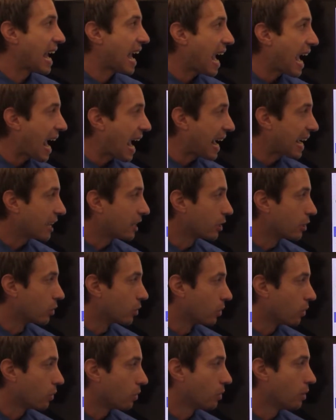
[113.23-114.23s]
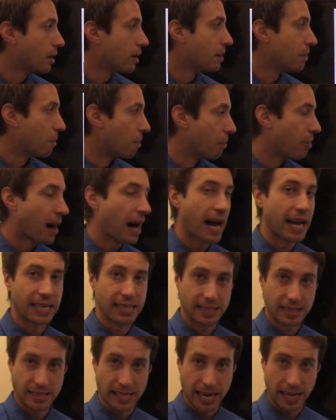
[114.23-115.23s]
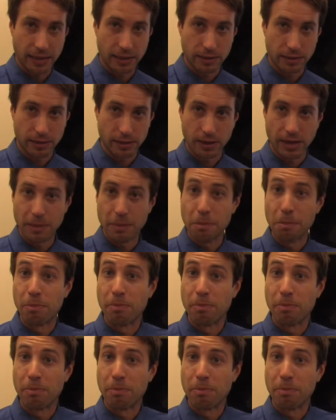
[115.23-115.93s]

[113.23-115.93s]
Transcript: angle bisector. Right?